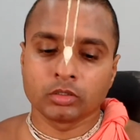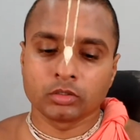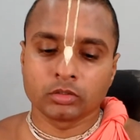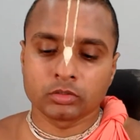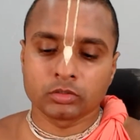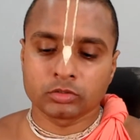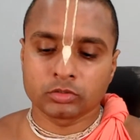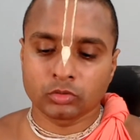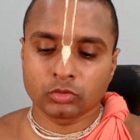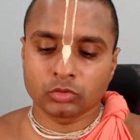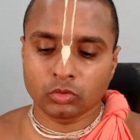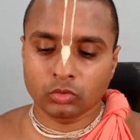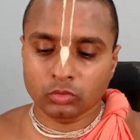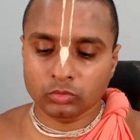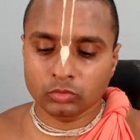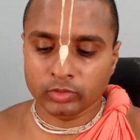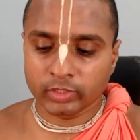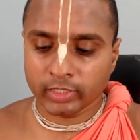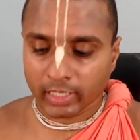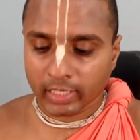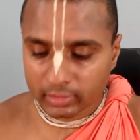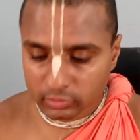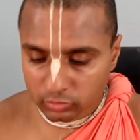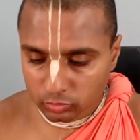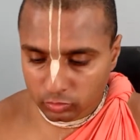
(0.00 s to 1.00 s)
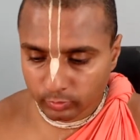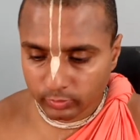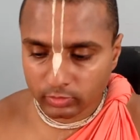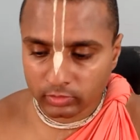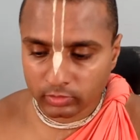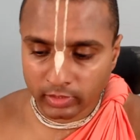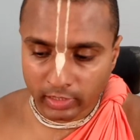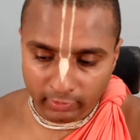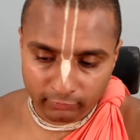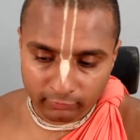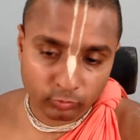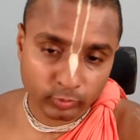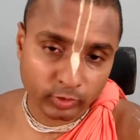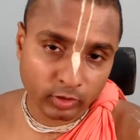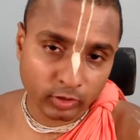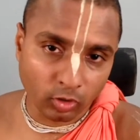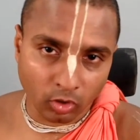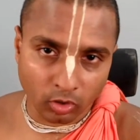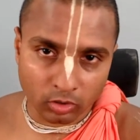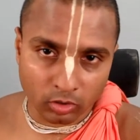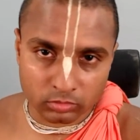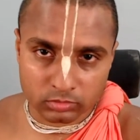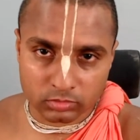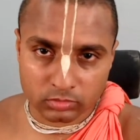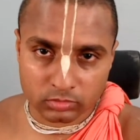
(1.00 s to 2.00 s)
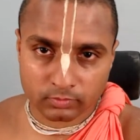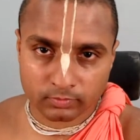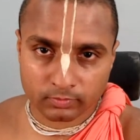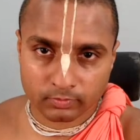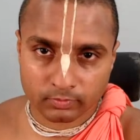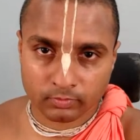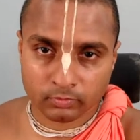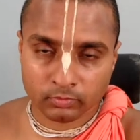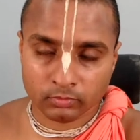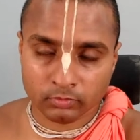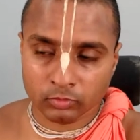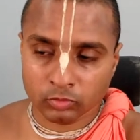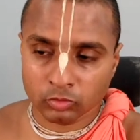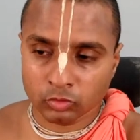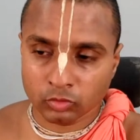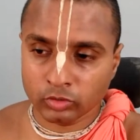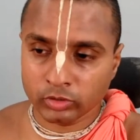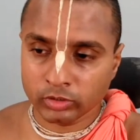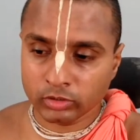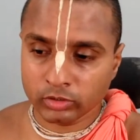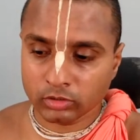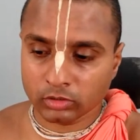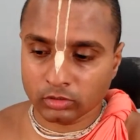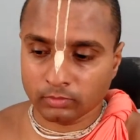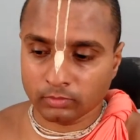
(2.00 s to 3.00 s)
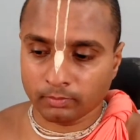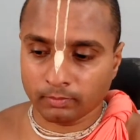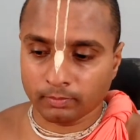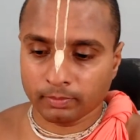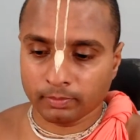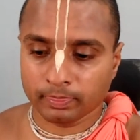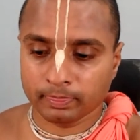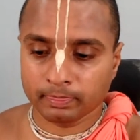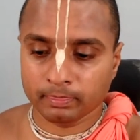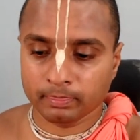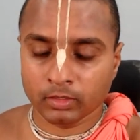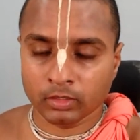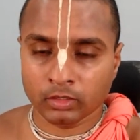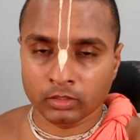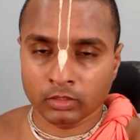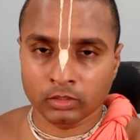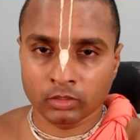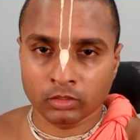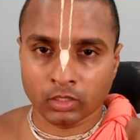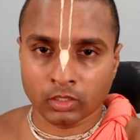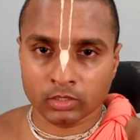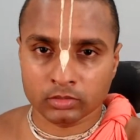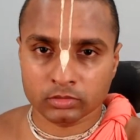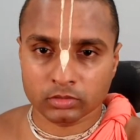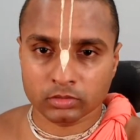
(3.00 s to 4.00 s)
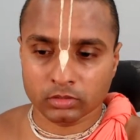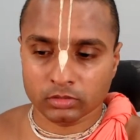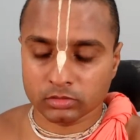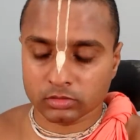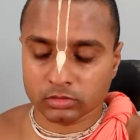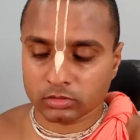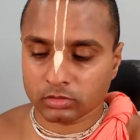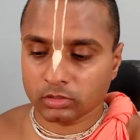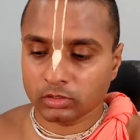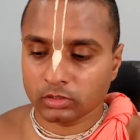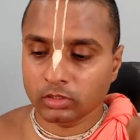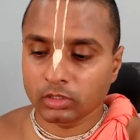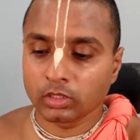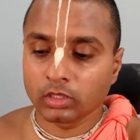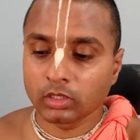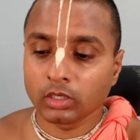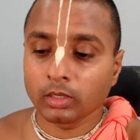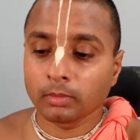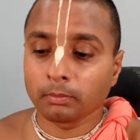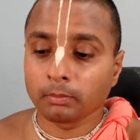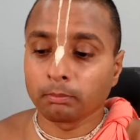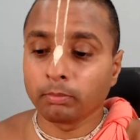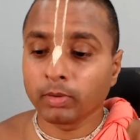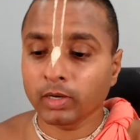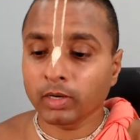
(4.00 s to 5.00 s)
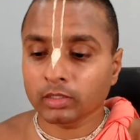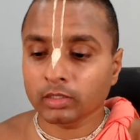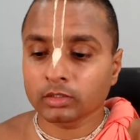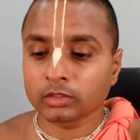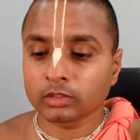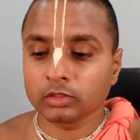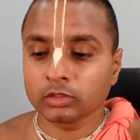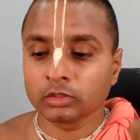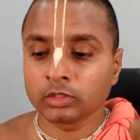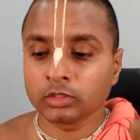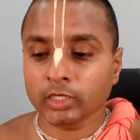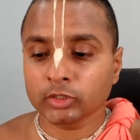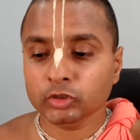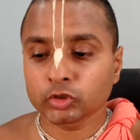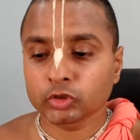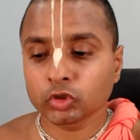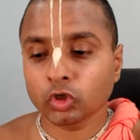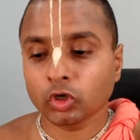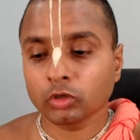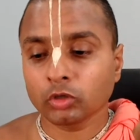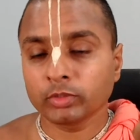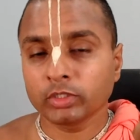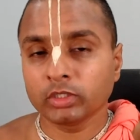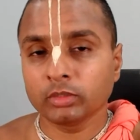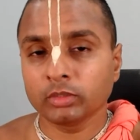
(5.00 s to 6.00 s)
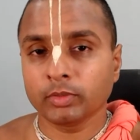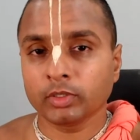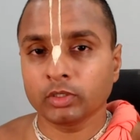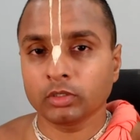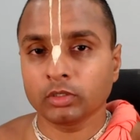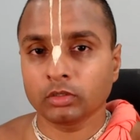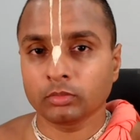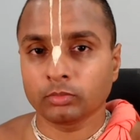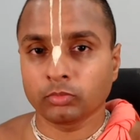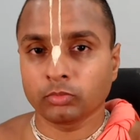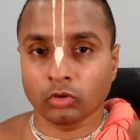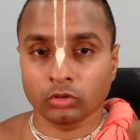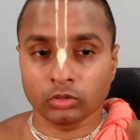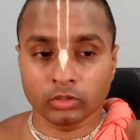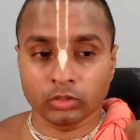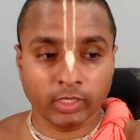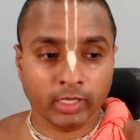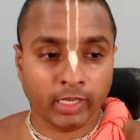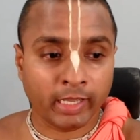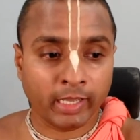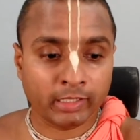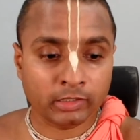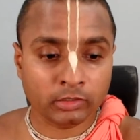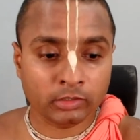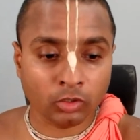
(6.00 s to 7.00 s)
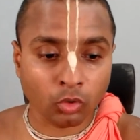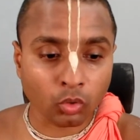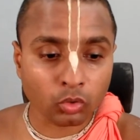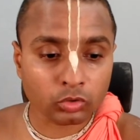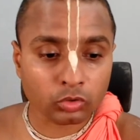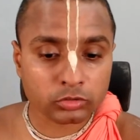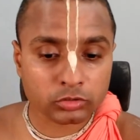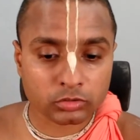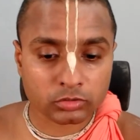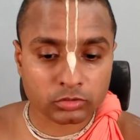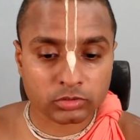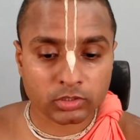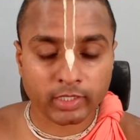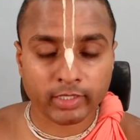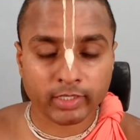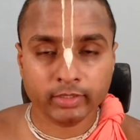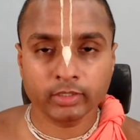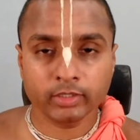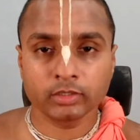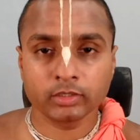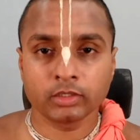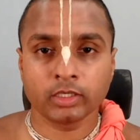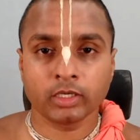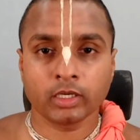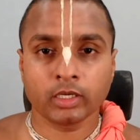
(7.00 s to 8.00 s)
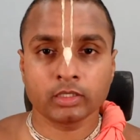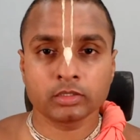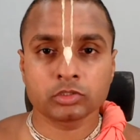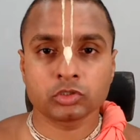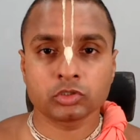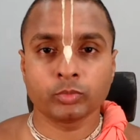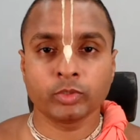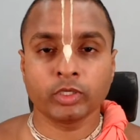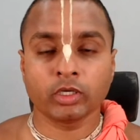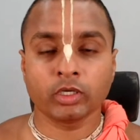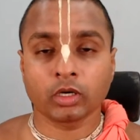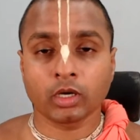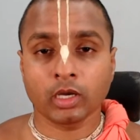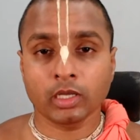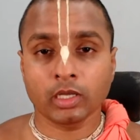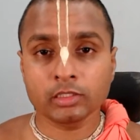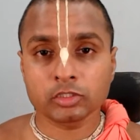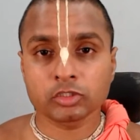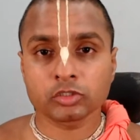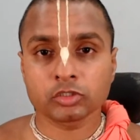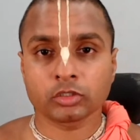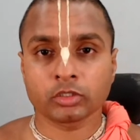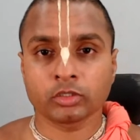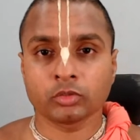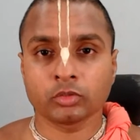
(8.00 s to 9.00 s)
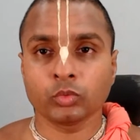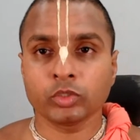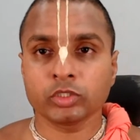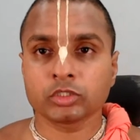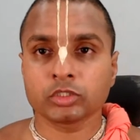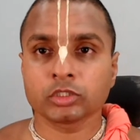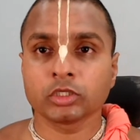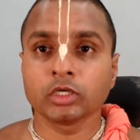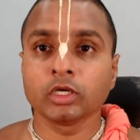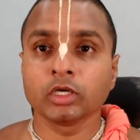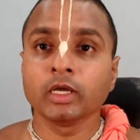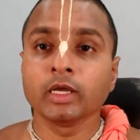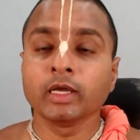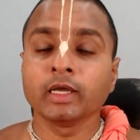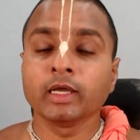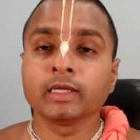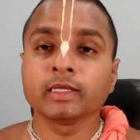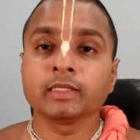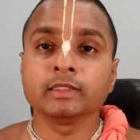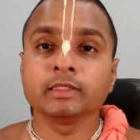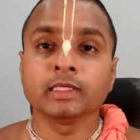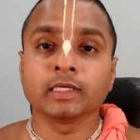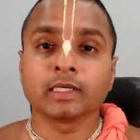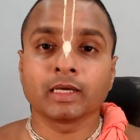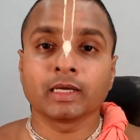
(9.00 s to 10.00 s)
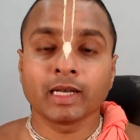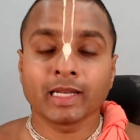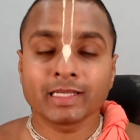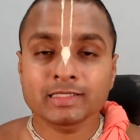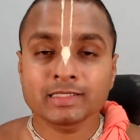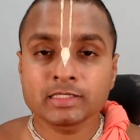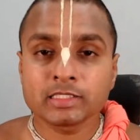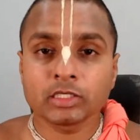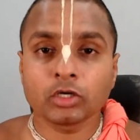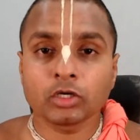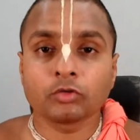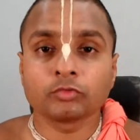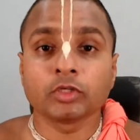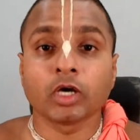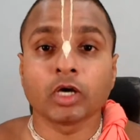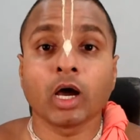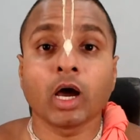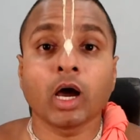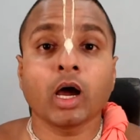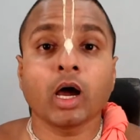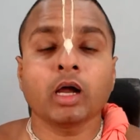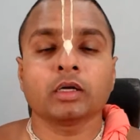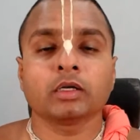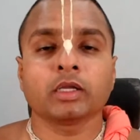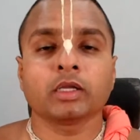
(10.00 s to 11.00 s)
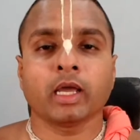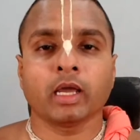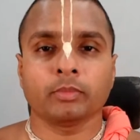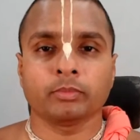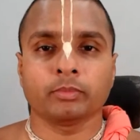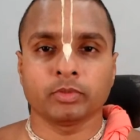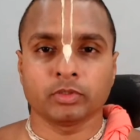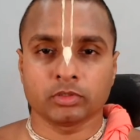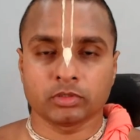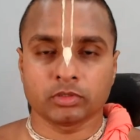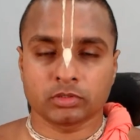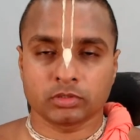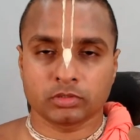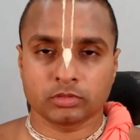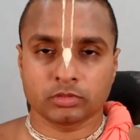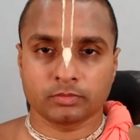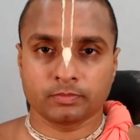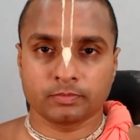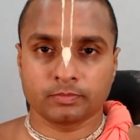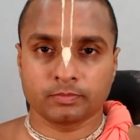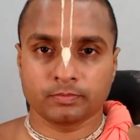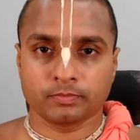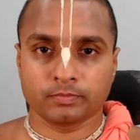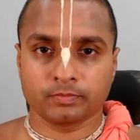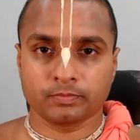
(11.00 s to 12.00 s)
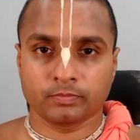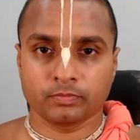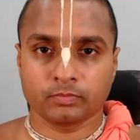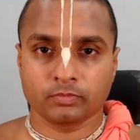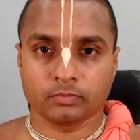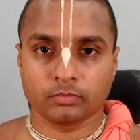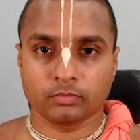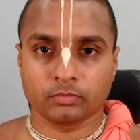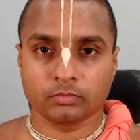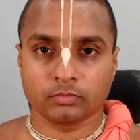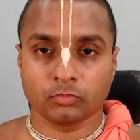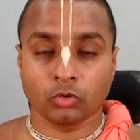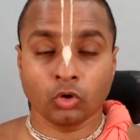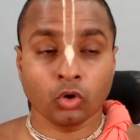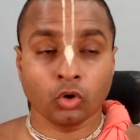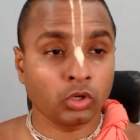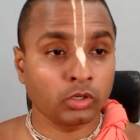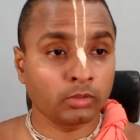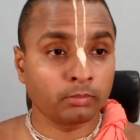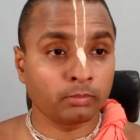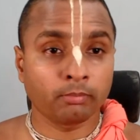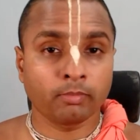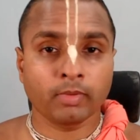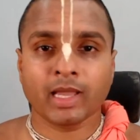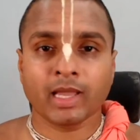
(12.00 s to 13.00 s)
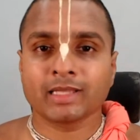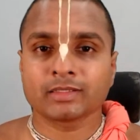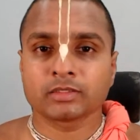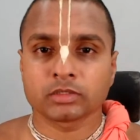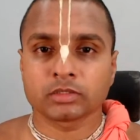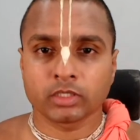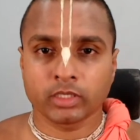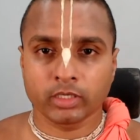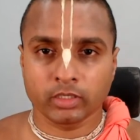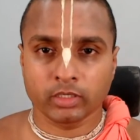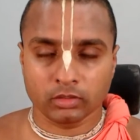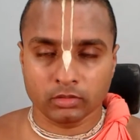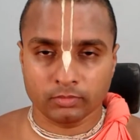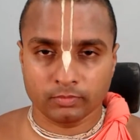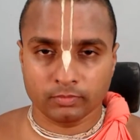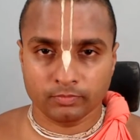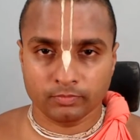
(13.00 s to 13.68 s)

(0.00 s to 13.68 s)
So there have to be laws to deter any rascals, but that should not be depended upon. The whole society, there has to be a culture in which the cleansing of the heart happens on a mass scale.